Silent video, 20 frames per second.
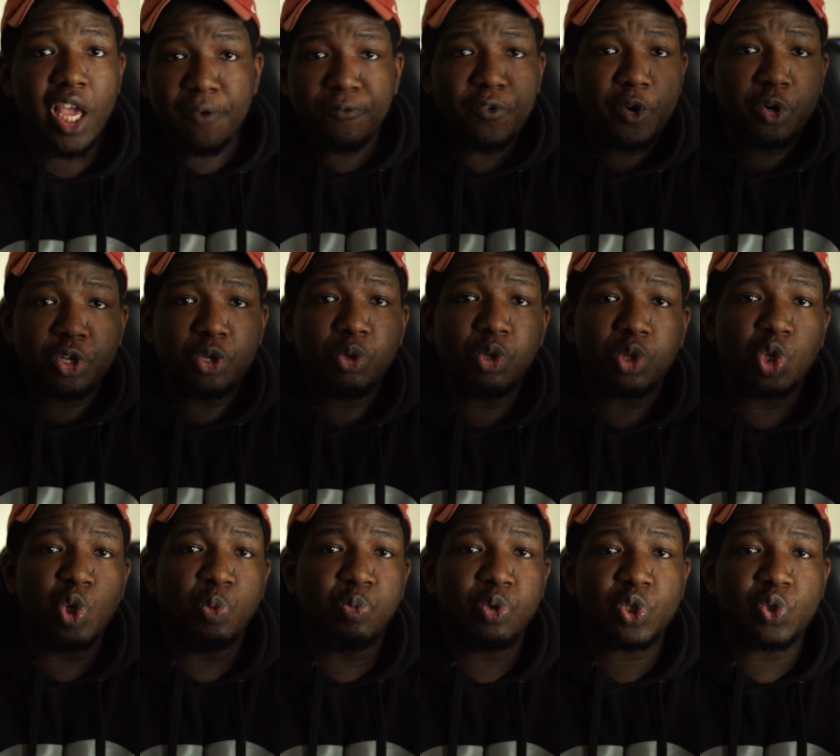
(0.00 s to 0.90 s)
If your youth
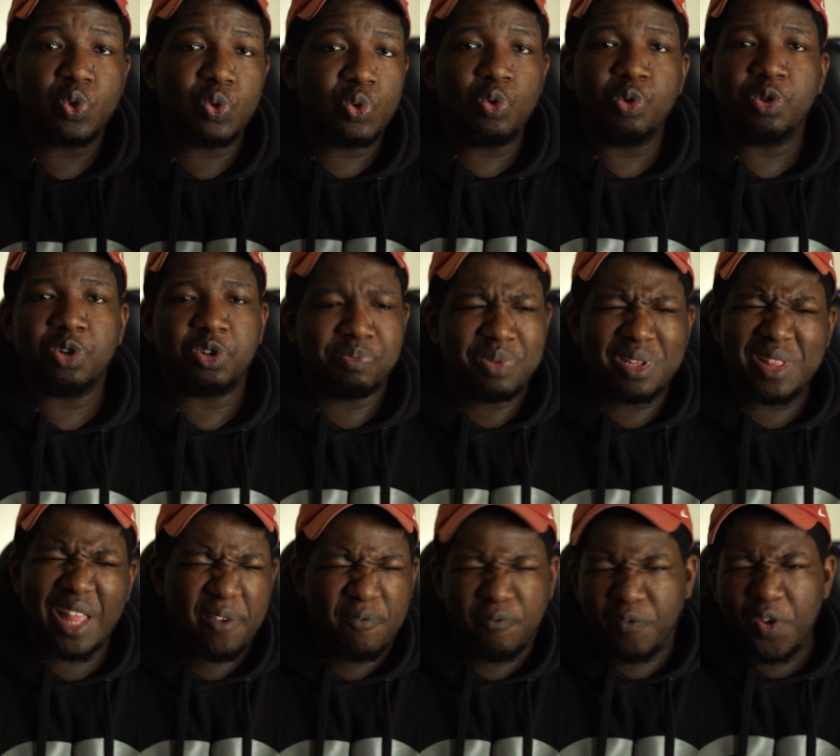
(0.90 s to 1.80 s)
group was cool, there'd be
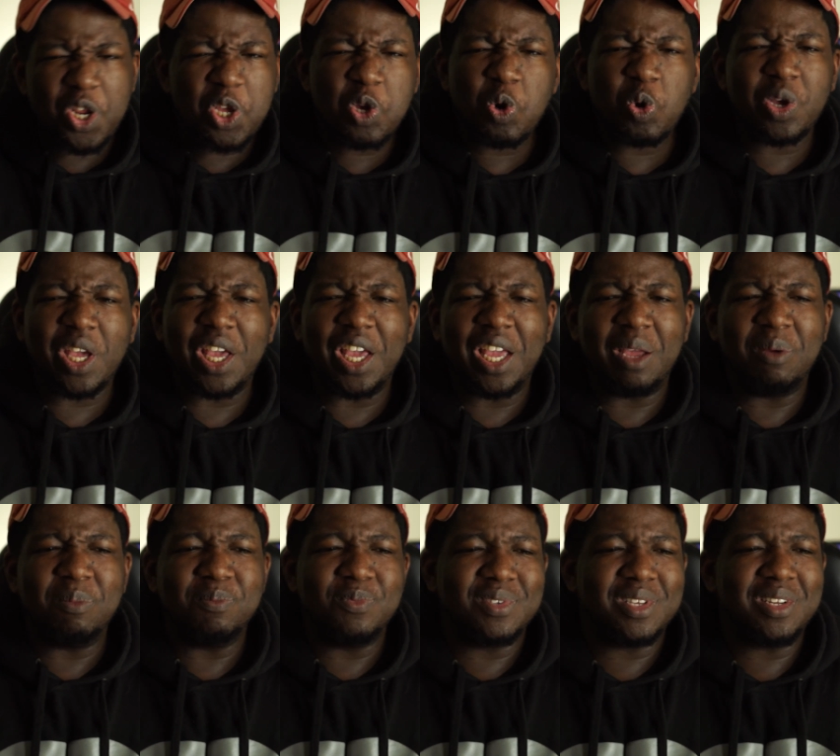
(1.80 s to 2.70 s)
like video
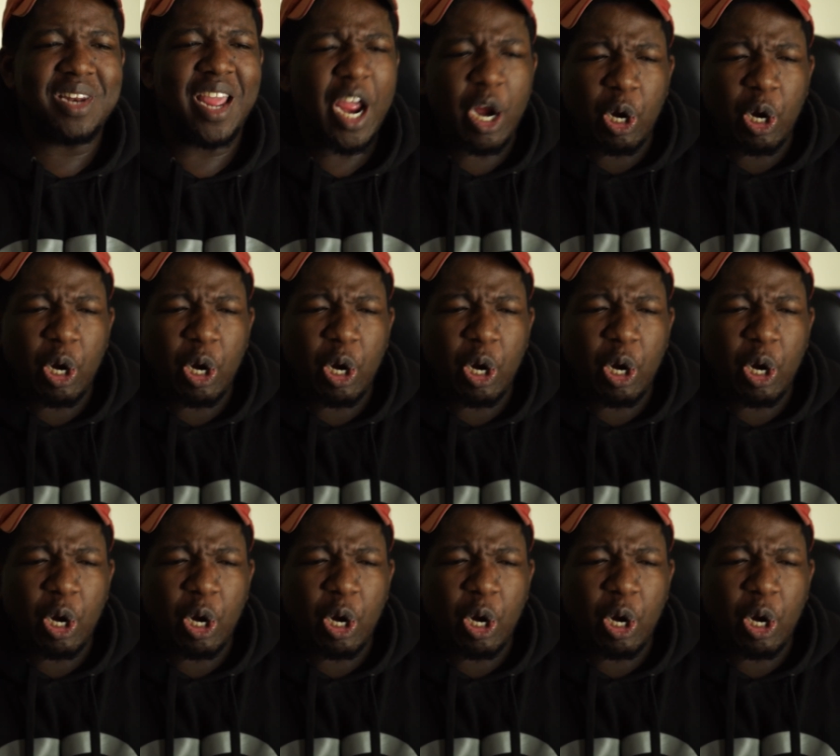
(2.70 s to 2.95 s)
games and